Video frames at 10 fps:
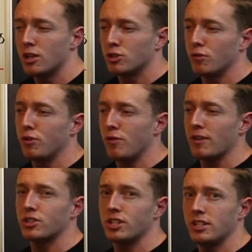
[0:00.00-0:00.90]
So if you've
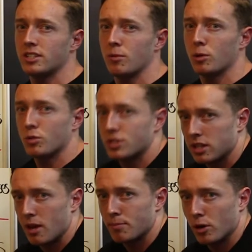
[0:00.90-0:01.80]
ever seen someone with
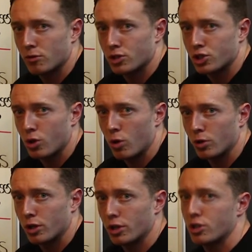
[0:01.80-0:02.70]
slumped over
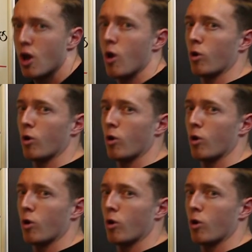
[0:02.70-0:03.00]
shoulders,